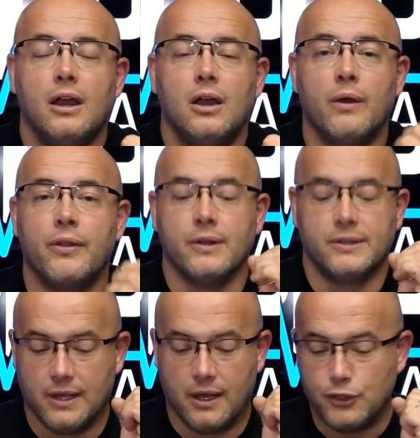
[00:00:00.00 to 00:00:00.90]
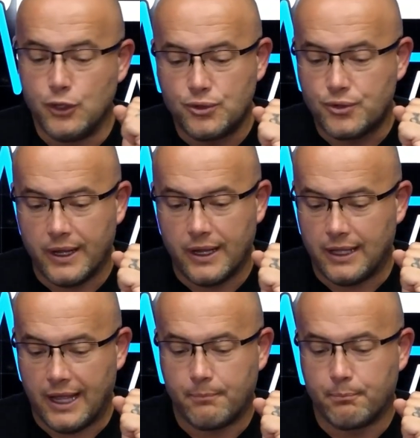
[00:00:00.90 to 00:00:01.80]
whether it's a nutrient
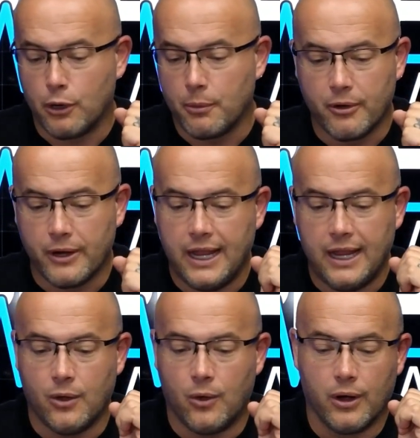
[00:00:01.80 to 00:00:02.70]
like berberine